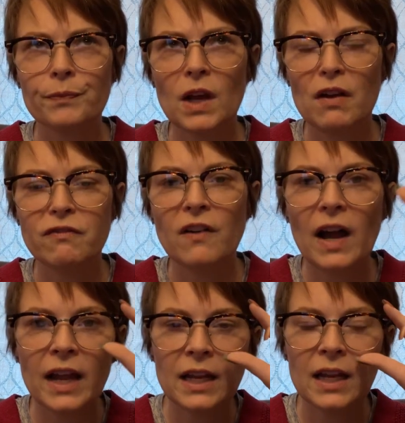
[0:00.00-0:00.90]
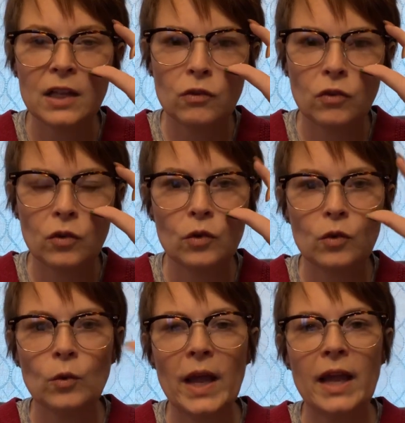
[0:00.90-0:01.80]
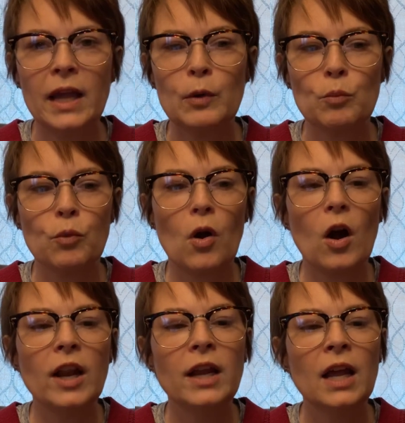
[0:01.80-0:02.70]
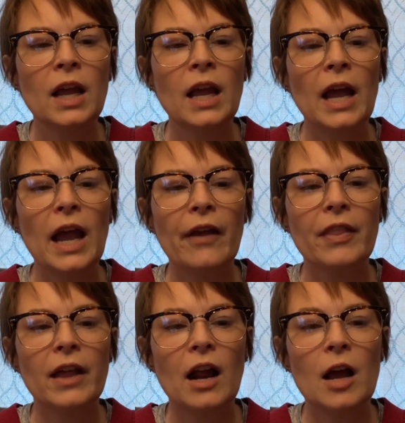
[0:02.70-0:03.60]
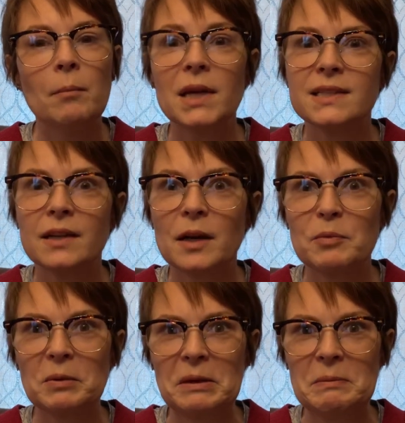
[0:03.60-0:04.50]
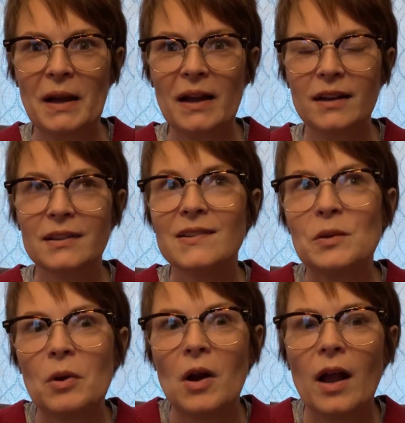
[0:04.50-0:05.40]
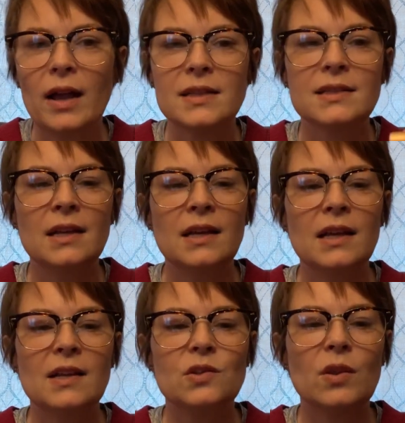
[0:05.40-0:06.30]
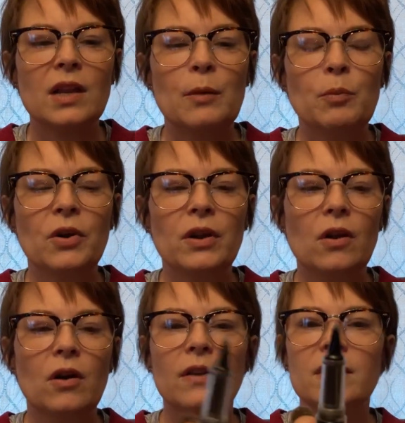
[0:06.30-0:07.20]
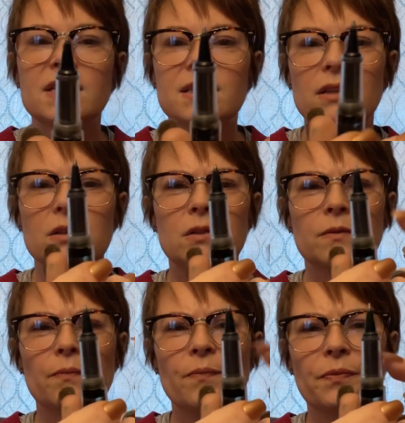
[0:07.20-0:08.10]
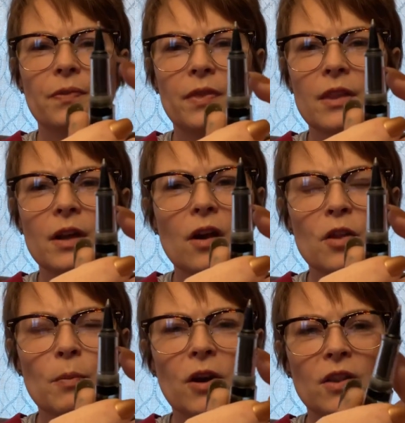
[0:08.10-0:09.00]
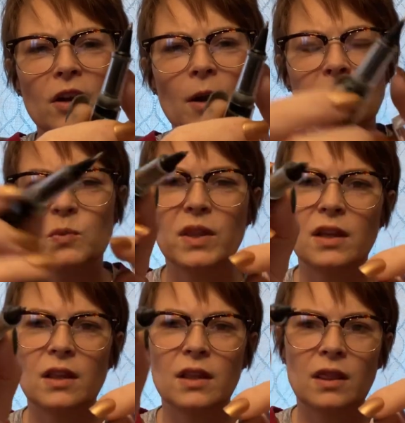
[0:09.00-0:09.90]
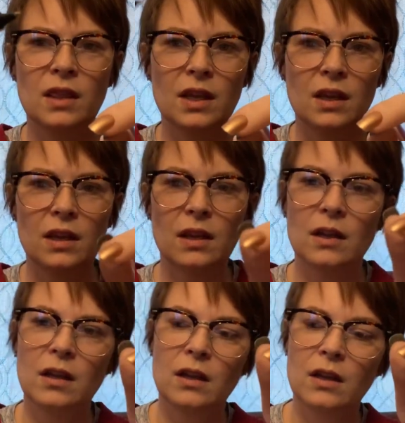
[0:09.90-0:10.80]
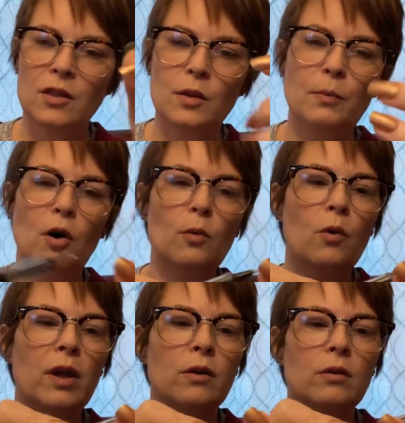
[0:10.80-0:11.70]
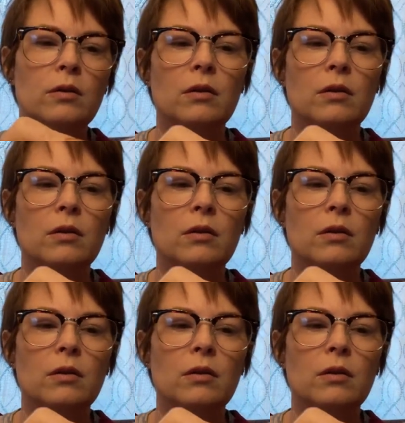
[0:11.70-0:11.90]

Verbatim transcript: a fine into a broad. And then I messed it up really bad, surprise. And so then I put on this little, the other part that comes with it, the the ballpoint.